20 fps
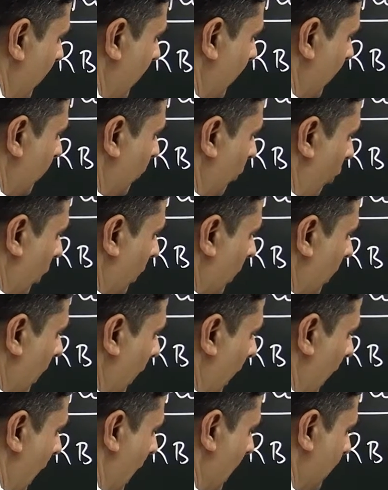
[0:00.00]
will give what?
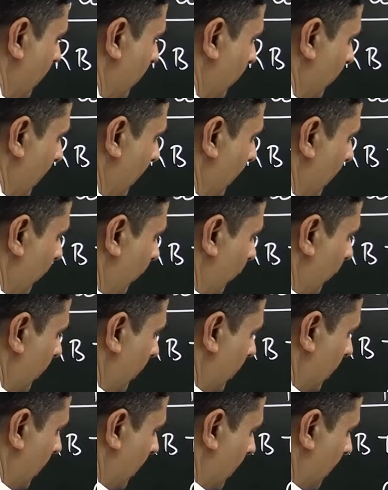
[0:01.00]
RBI will give
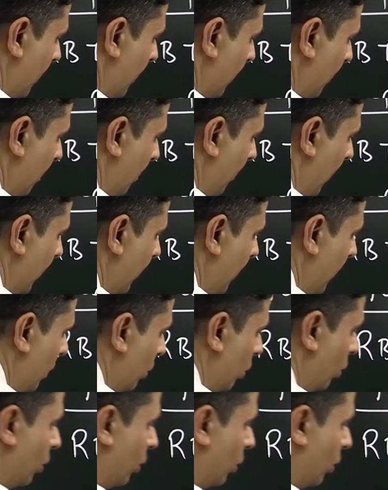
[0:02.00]
money to